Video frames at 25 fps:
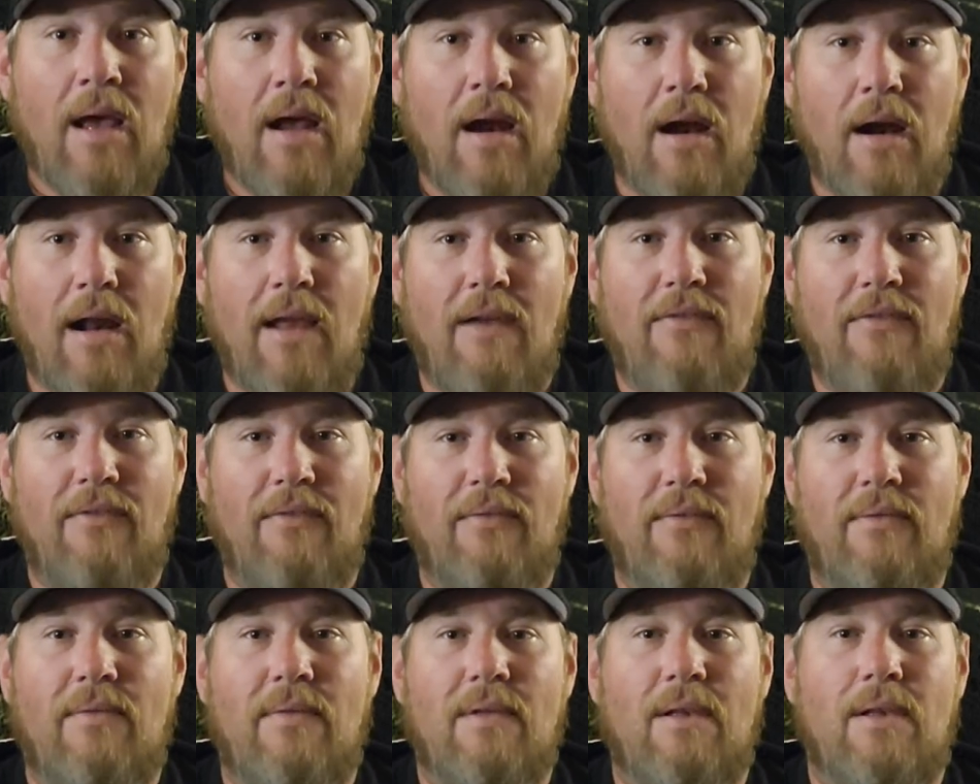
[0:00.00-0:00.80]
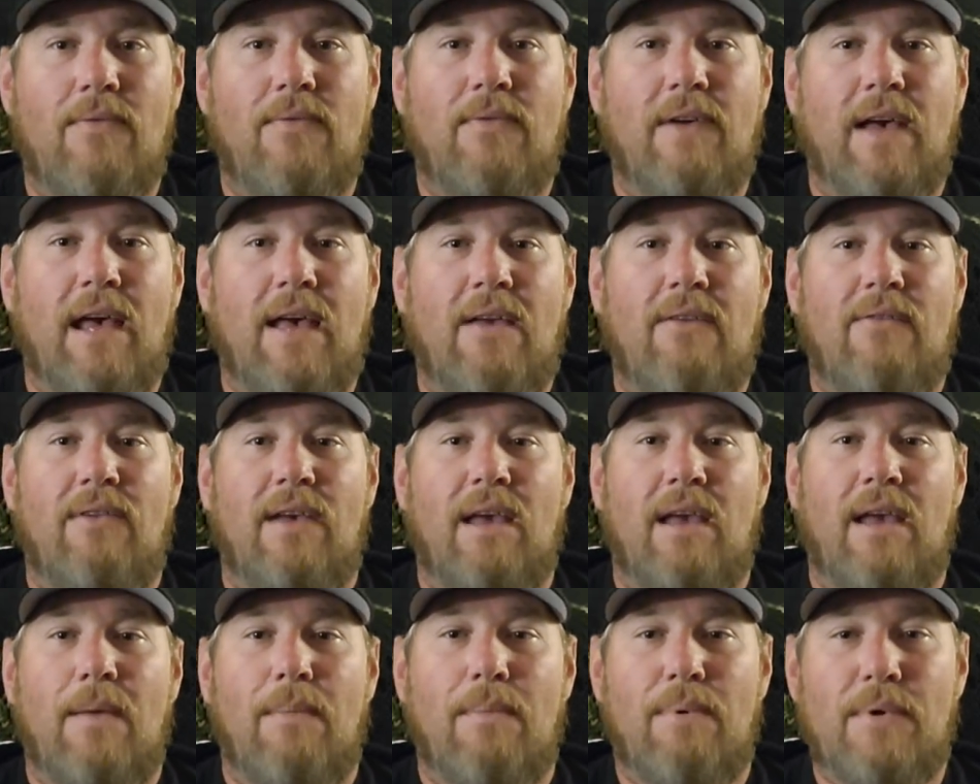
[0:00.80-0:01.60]
All right, 5.
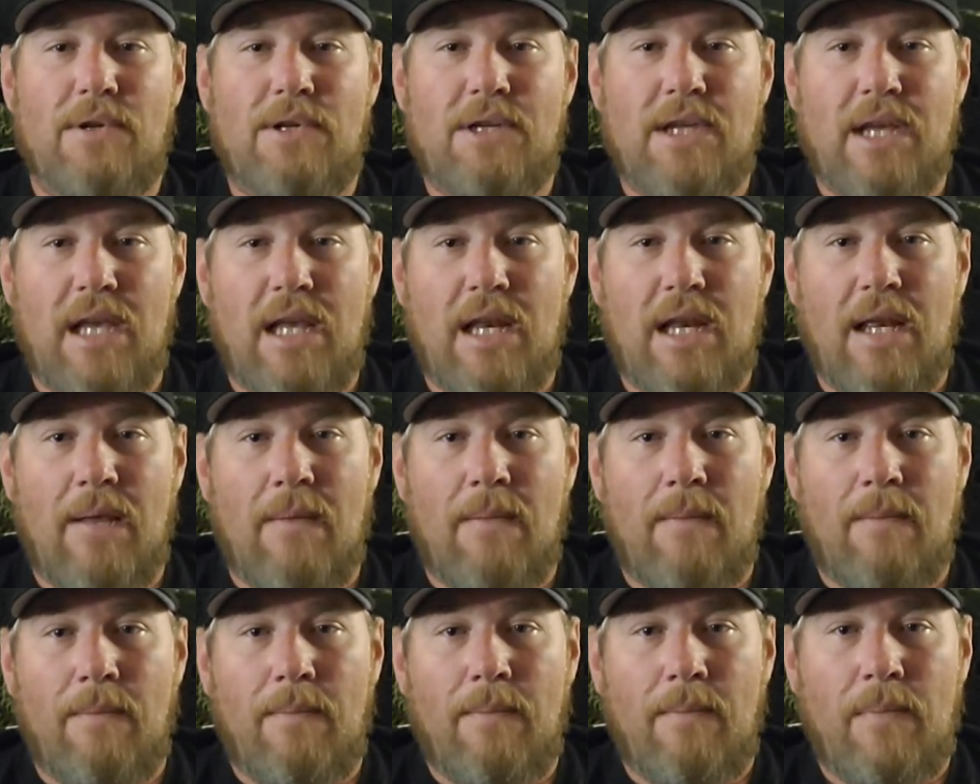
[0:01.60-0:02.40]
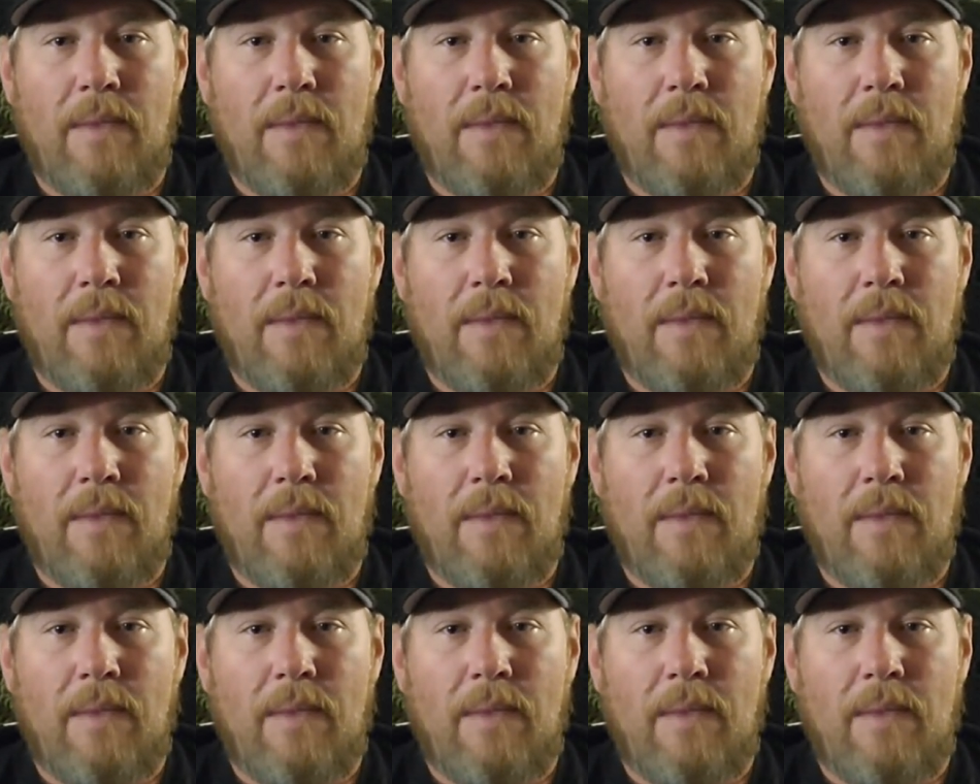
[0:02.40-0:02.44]
I appreciate it.